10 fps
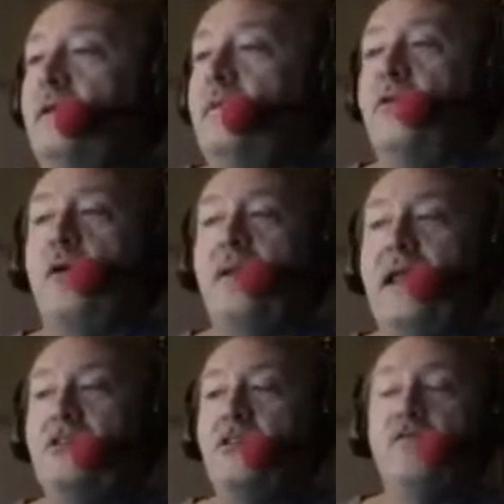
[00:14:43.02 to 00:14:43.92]
The
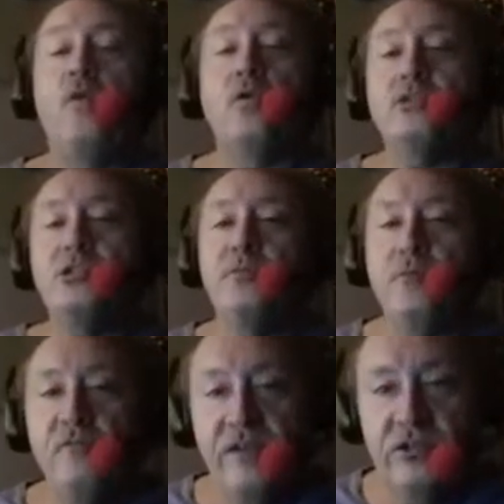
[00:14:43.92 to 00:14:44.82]
termination of court
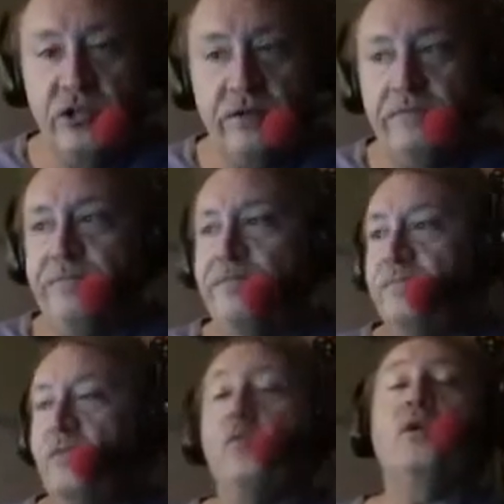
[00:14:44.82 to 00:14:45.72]
supervision,
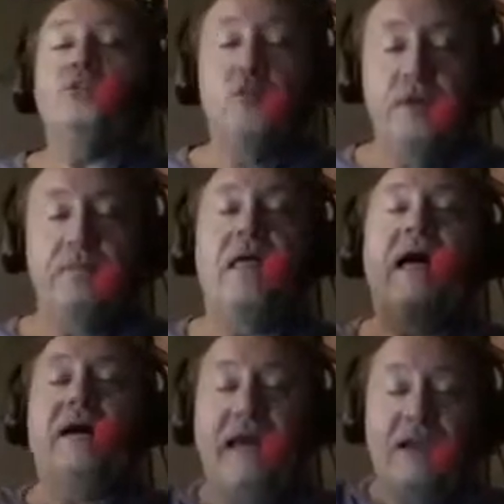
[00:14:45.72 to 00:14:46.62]
which would
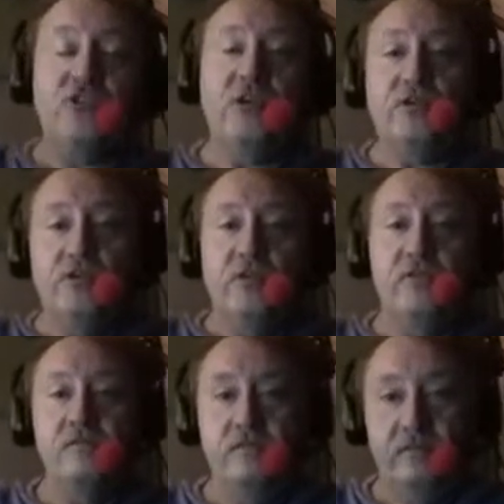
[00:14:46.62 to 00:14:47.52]
apply actually to
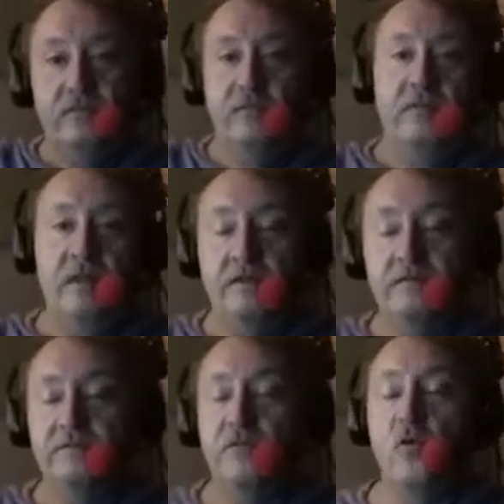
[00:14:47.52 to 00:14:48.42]
the
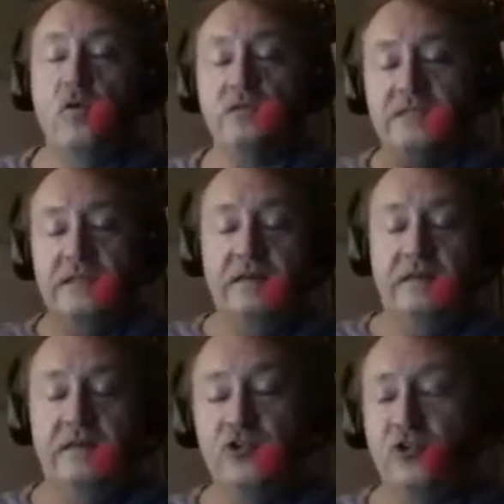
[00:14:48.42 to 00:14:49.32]
courts and
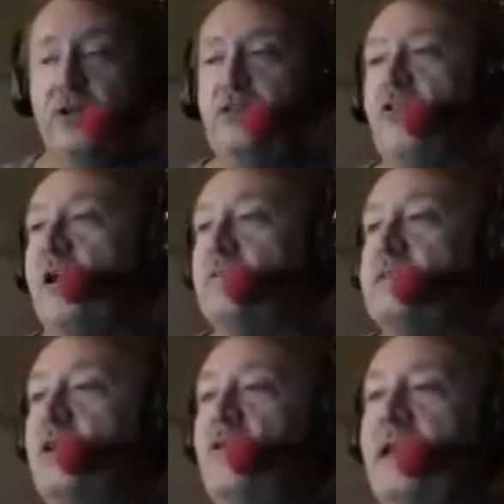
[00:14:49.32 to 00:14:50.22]
jury trials
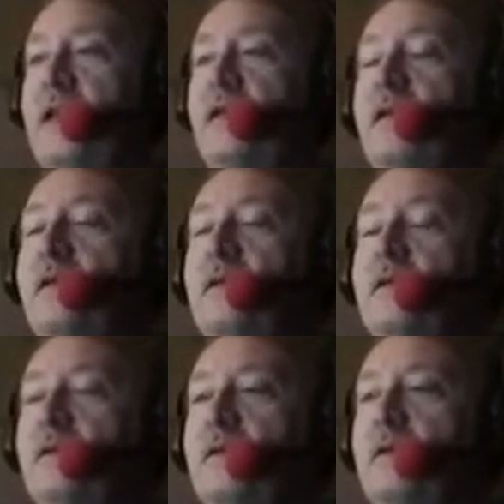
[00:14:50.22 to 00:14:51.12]
and all that.
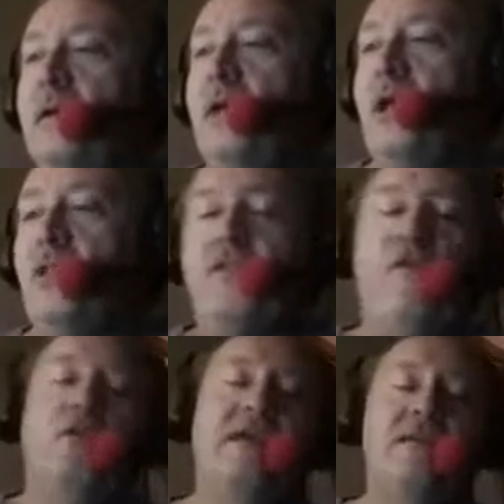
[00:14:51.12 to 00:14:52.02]
The
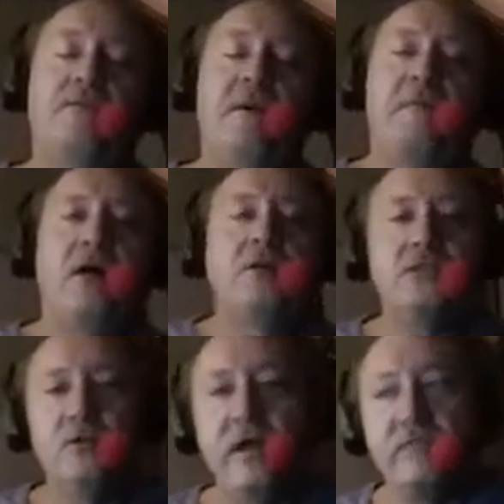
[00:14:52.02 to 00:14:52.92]
14th Amendment
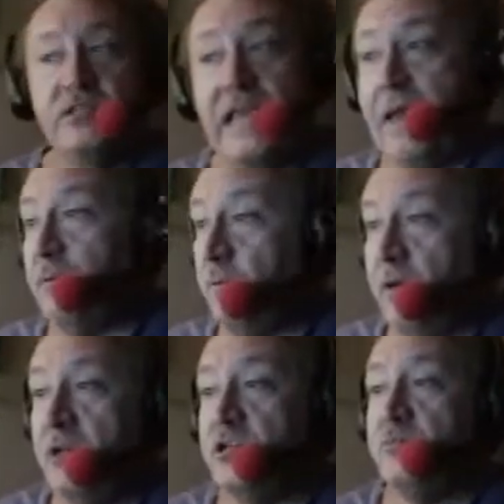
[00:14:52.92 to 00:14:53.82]
also covers capital
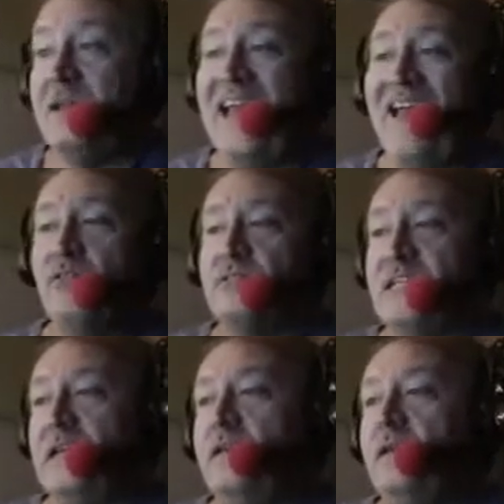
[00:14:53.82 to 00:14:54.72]
punishment,
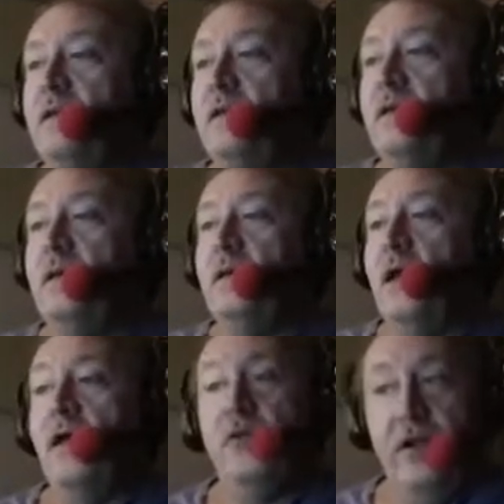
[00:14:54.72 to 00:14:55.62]
housing,
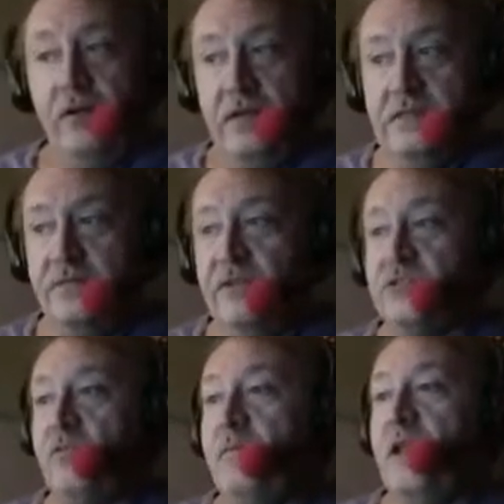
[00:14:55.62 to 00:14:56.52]
Other areas of
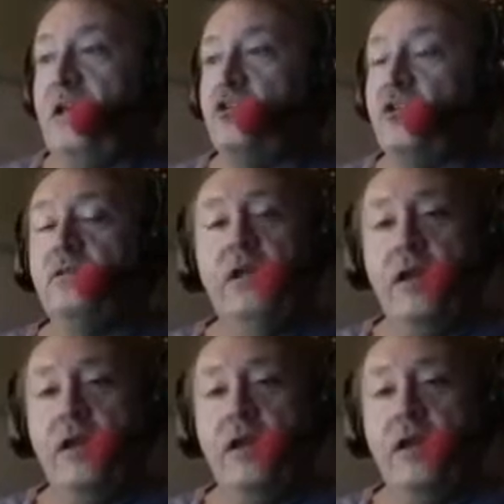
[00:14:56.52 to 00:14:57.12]
discrimination,